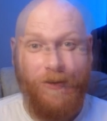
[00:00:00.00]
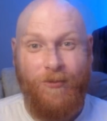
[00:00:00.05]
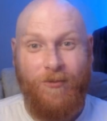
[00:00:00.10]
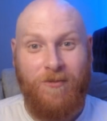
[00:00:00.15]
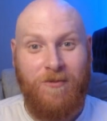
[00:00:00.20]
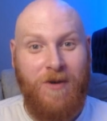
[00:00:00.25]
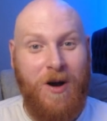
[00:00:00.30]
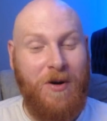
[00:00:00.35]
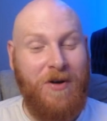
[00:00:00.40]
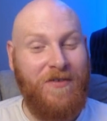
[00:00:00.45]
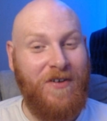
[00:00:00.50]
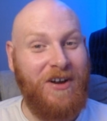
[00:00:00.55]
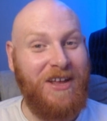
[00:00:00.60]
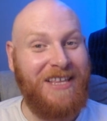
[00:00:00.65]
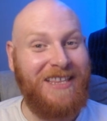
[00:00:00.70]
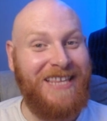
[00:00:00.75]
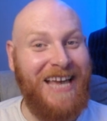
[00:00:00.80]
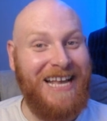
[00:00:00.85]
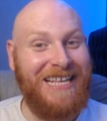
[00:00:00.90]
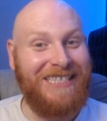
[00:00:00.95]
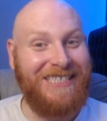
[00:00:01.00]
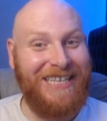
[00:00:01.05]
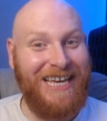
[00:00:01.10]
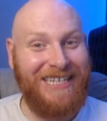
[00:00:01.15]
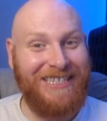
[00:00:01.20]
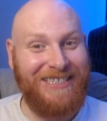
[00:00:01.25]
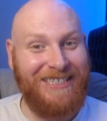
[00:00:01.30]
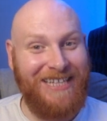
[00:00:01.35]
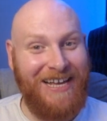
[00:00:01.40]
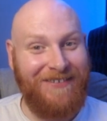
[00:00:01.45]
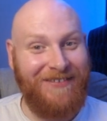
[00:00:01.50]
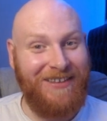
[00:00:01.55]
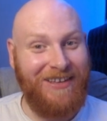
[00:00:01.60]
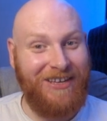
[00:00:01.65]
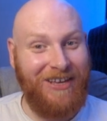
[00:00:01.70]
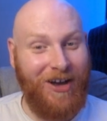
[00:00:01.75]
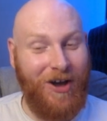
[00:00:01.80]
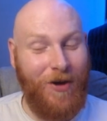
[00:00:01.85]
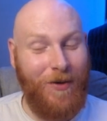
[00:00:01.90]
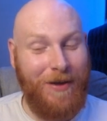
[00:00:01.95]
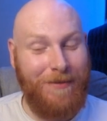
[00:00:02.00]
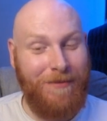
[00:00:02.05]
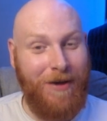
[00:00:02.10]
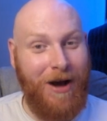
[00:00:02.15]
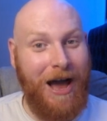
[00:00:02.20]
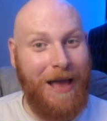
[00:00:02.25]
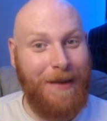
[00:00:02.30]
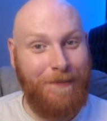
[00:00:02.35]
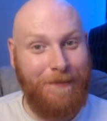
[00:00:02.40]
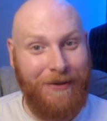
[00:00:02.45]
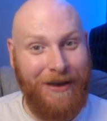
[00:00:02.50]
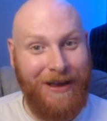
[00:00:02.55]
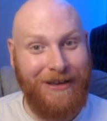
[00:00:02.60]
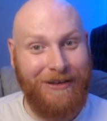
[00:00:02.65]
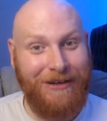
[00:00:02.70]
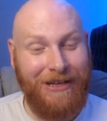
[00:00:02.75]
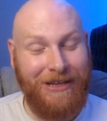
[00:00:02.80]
Well, with only 10 seasons left to go, in my opinion,